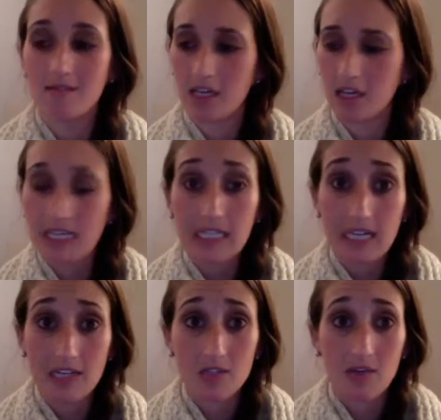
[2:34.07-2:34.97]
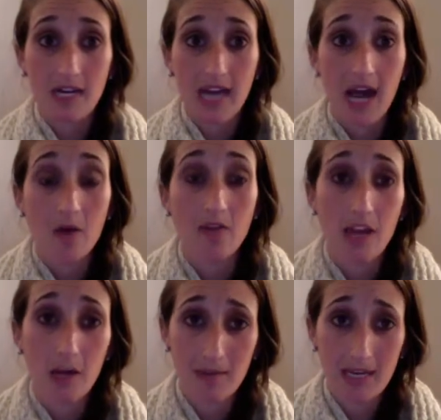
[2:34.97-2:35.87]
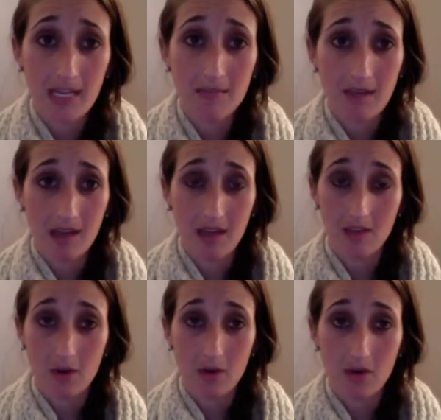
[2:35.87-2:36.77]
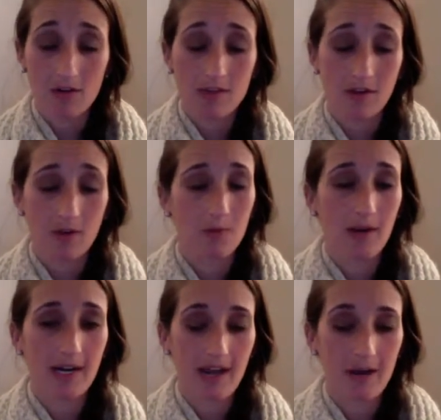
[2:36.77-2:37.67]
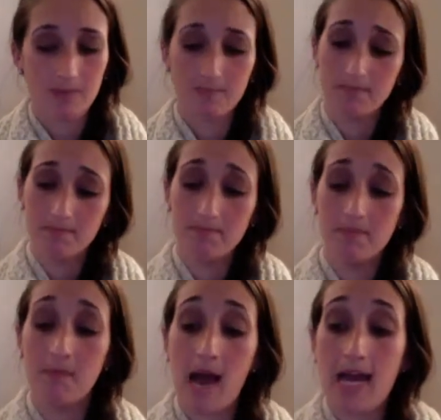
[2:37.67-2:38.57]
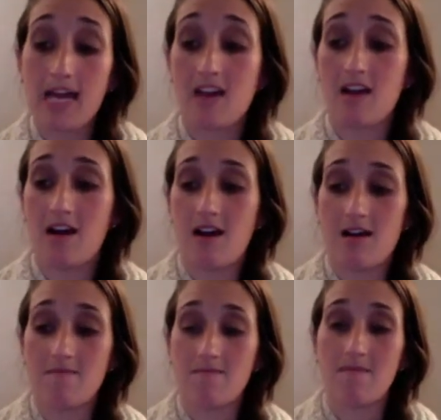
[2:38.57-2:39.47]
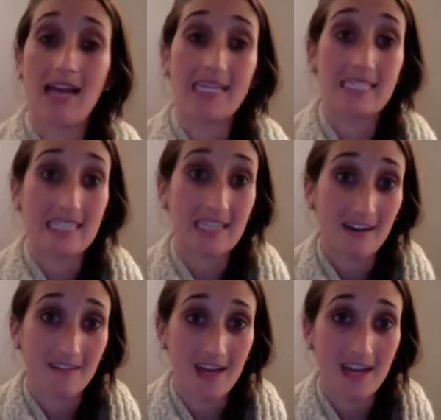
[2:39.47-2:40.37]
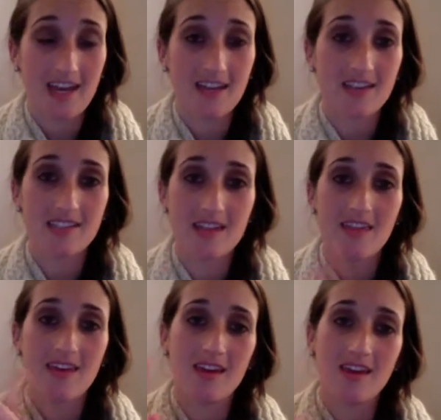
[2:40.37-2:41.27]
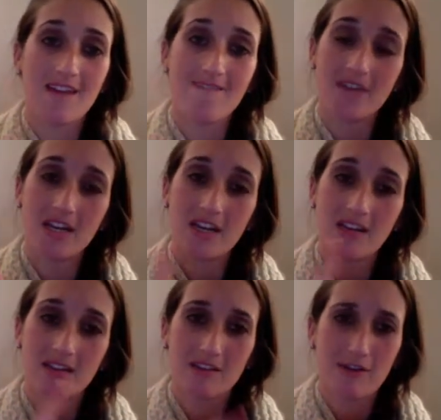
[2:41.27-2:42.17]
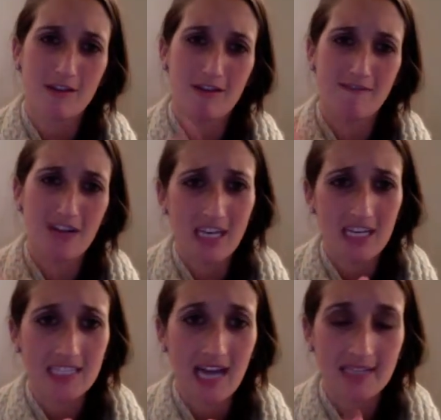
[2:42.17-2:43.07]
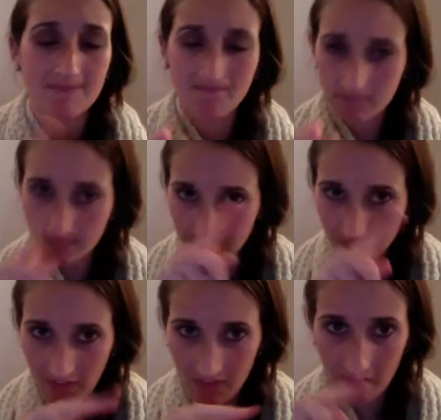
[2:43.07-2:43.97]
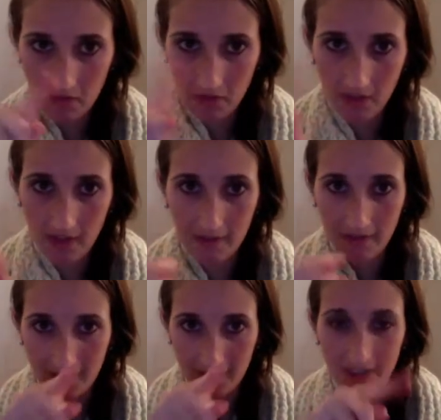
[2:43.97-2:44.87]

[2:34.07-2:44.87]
Elance right now. They are making me a logo. So right now, my idea of it is the infinite or the infinity sign, that little thing right there,